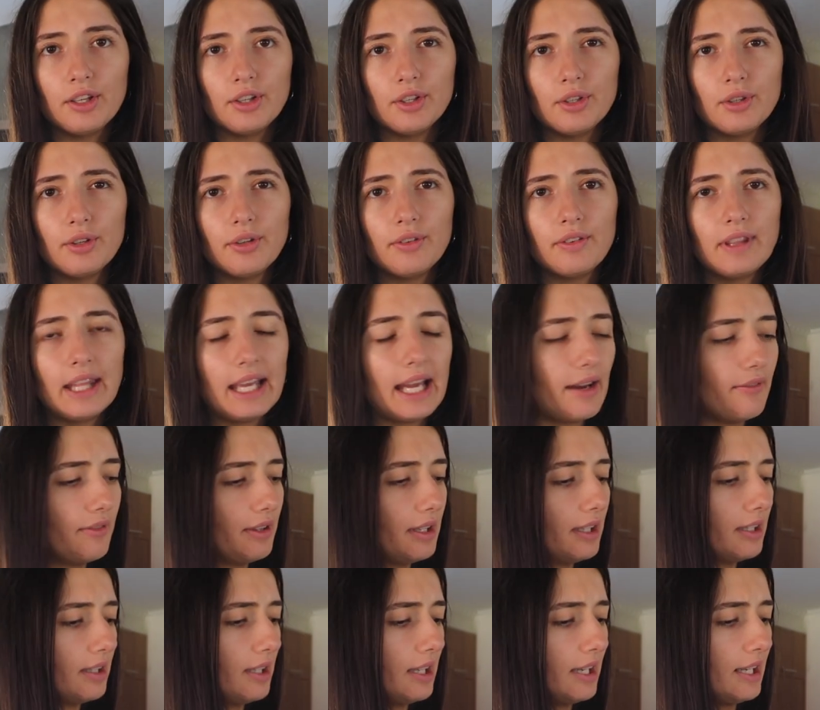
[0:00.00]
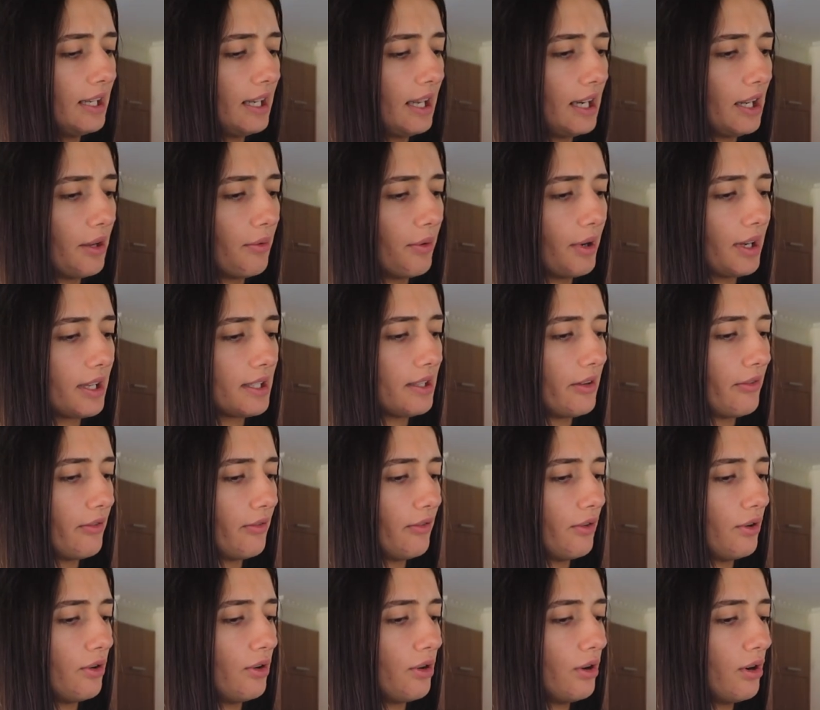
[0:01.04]
I don't know if they have it in anywhere except
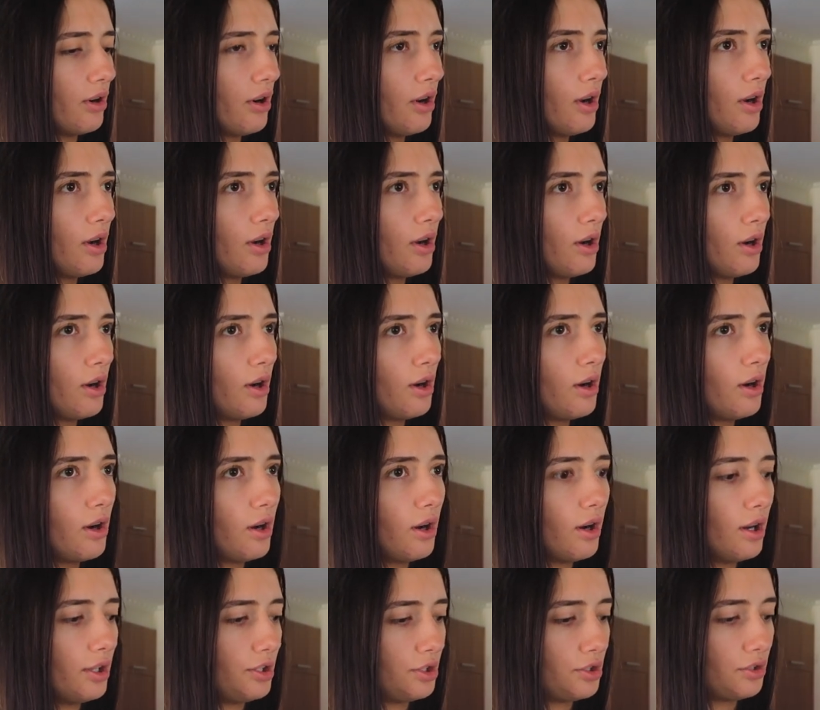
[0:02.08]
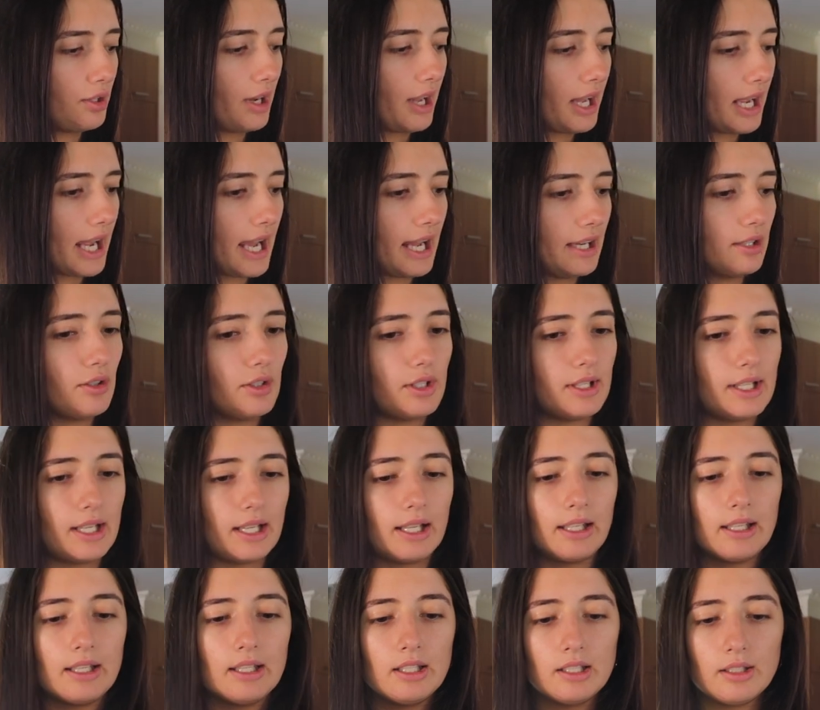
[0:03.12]
for Australia and New
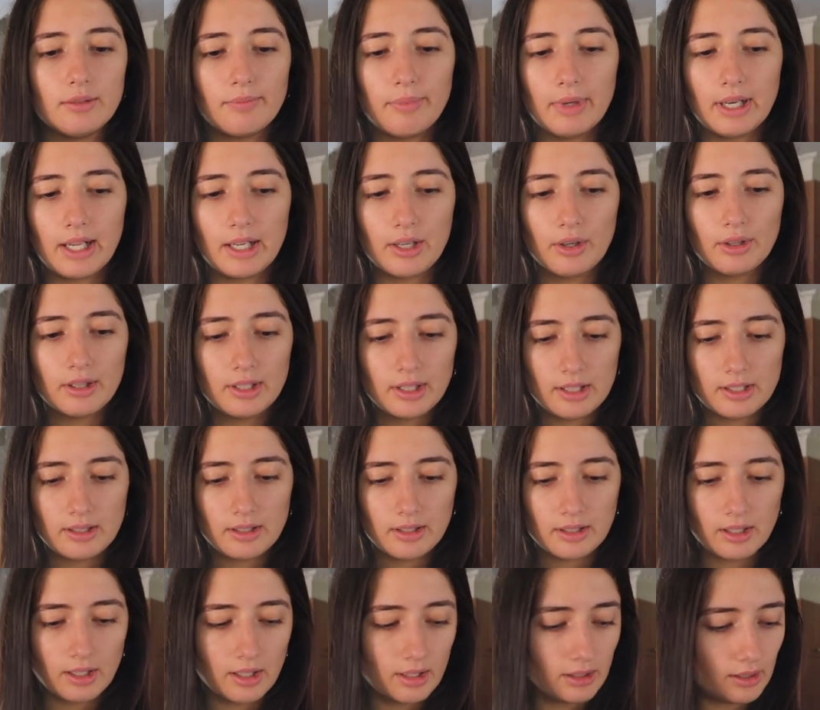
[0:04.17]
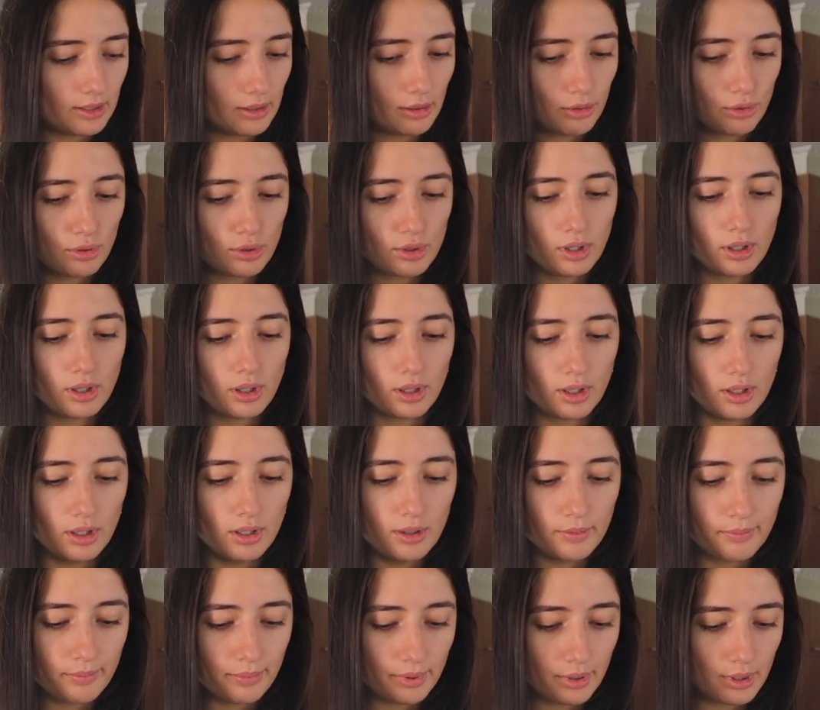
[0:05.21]
Zealand, but I got this little
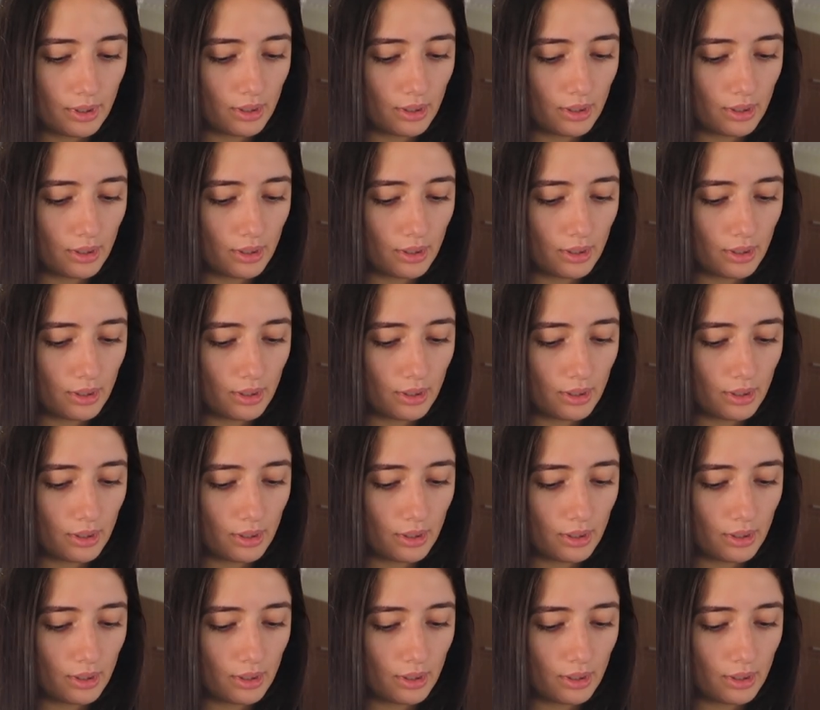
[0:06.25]
top